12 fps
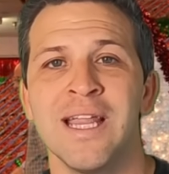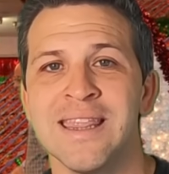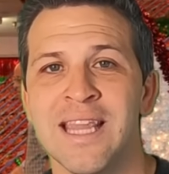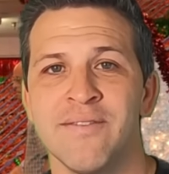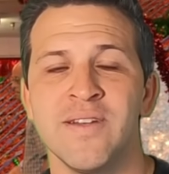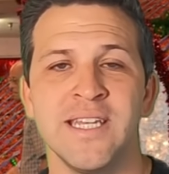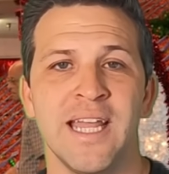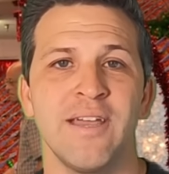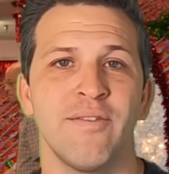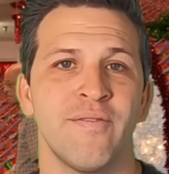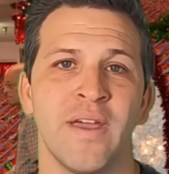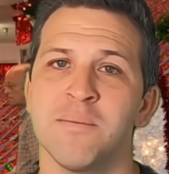
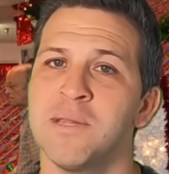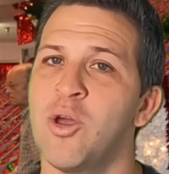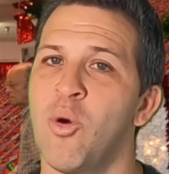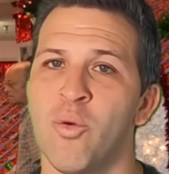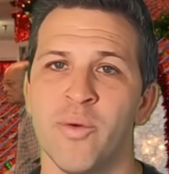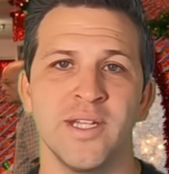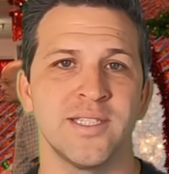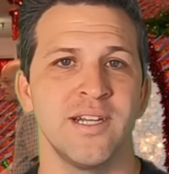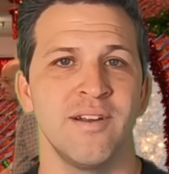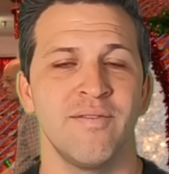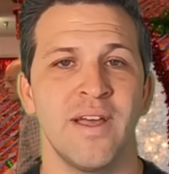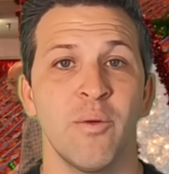11-day
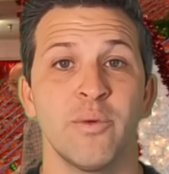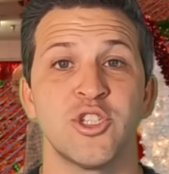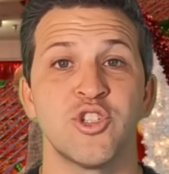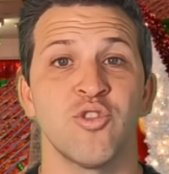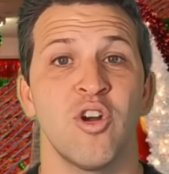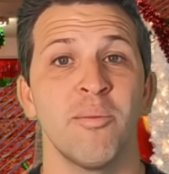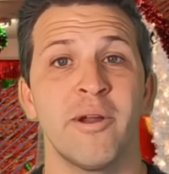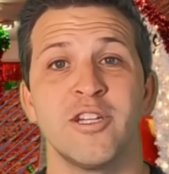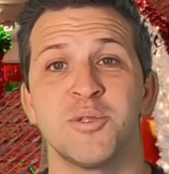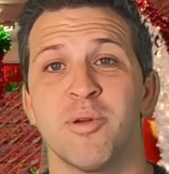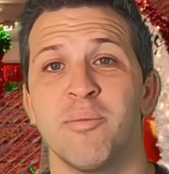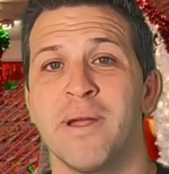family-oriented event with
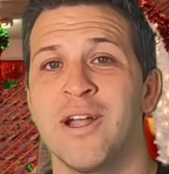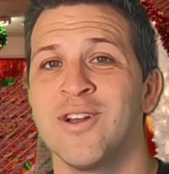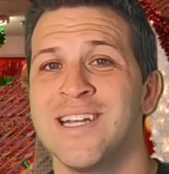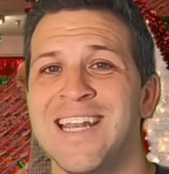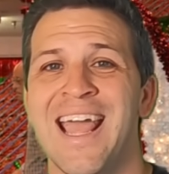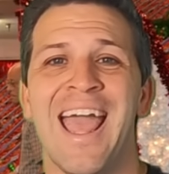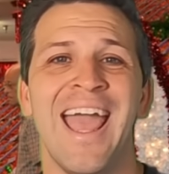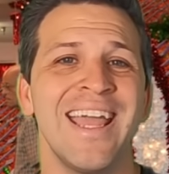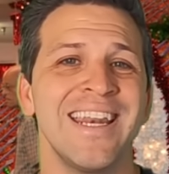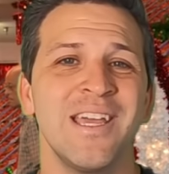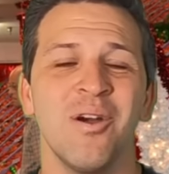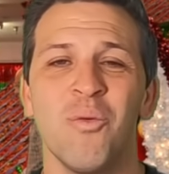strawberries prepared in
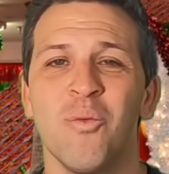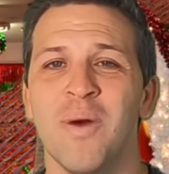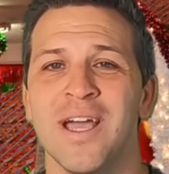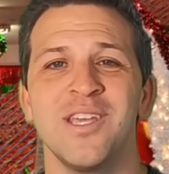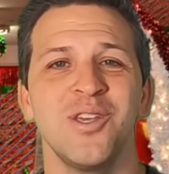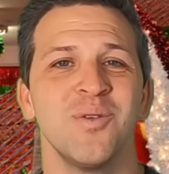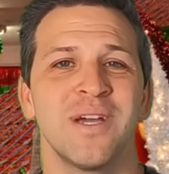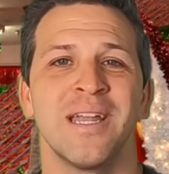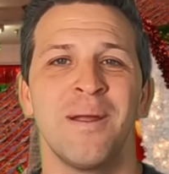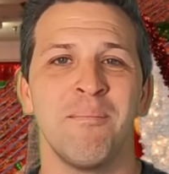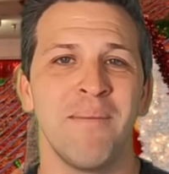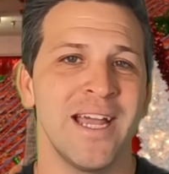any way you
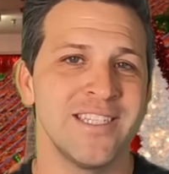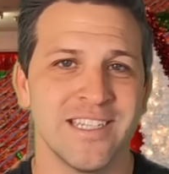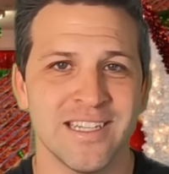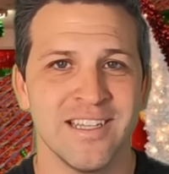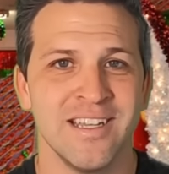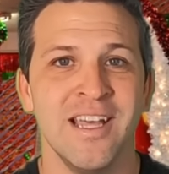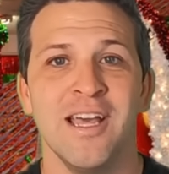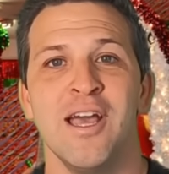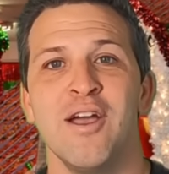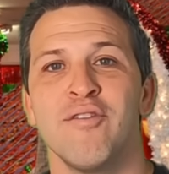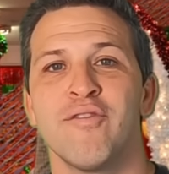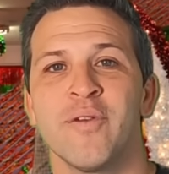can imagine.
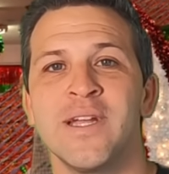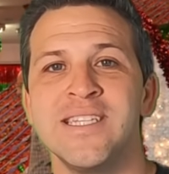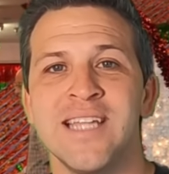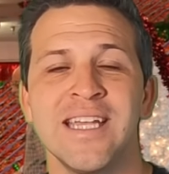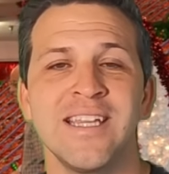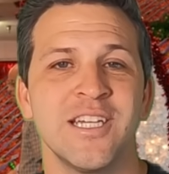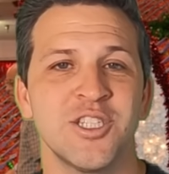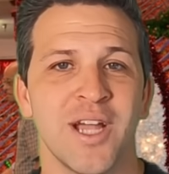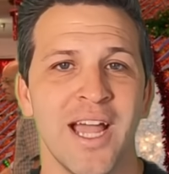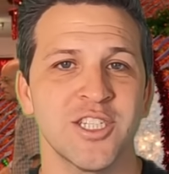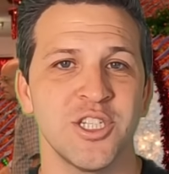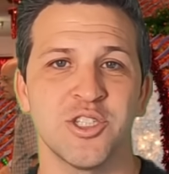Free daily
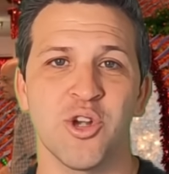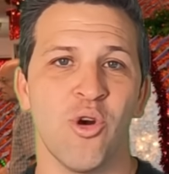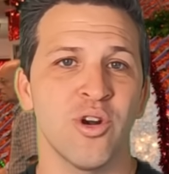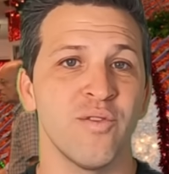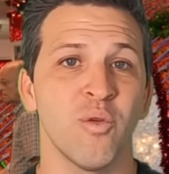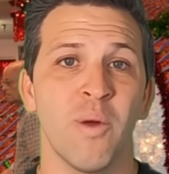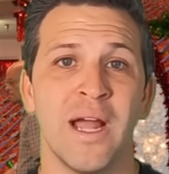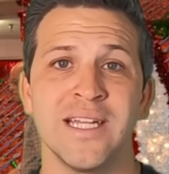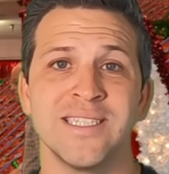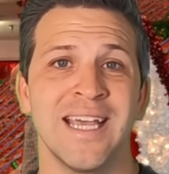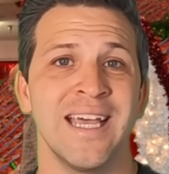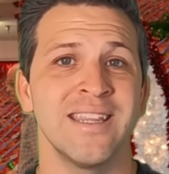attractions, carnival
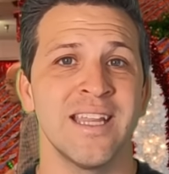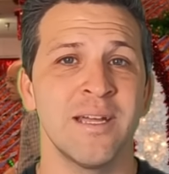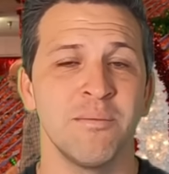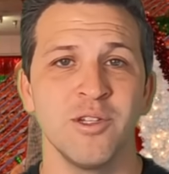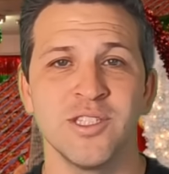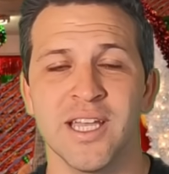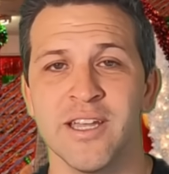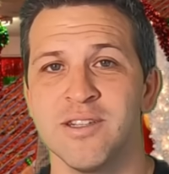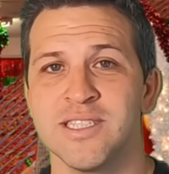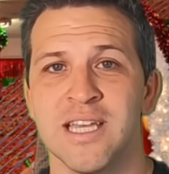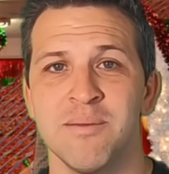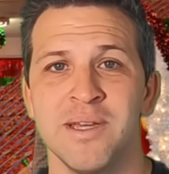rides, headline music
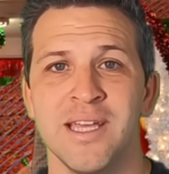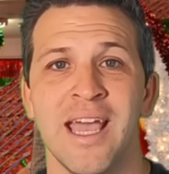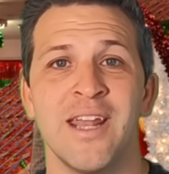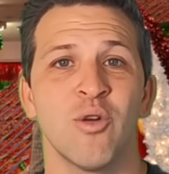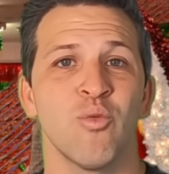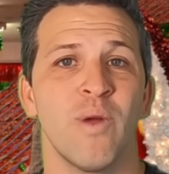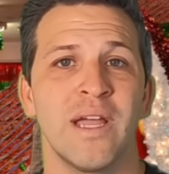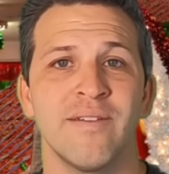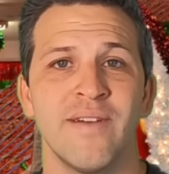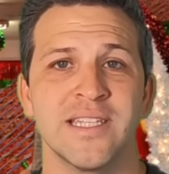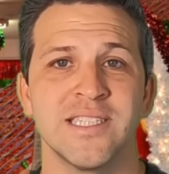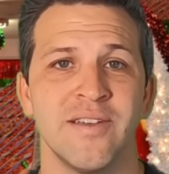entertainment, an array
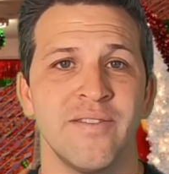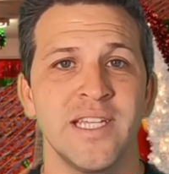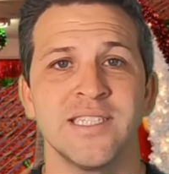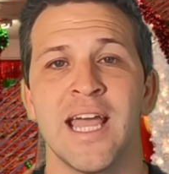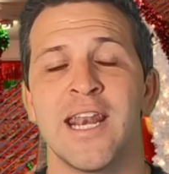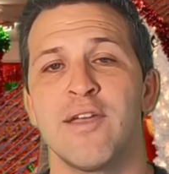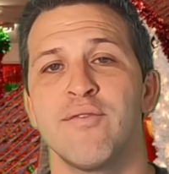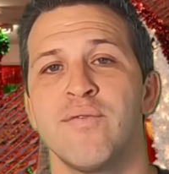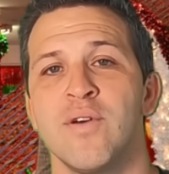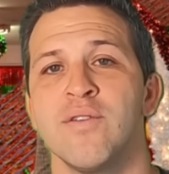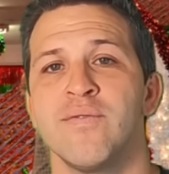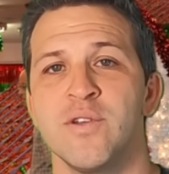of activities, and a
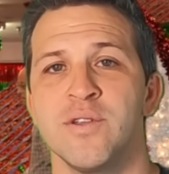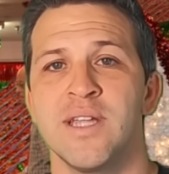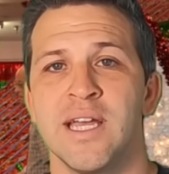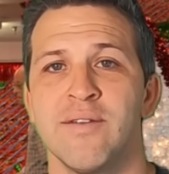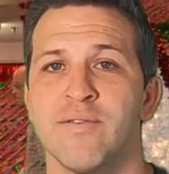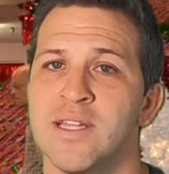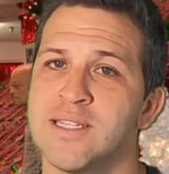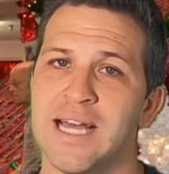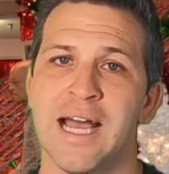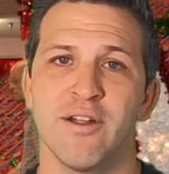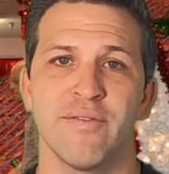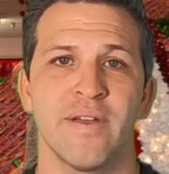fun-filled day for the
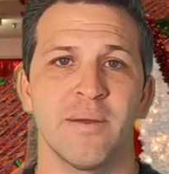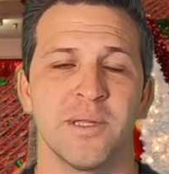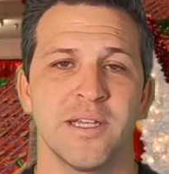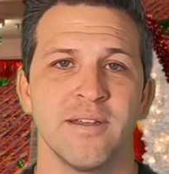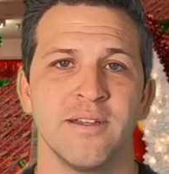entire family.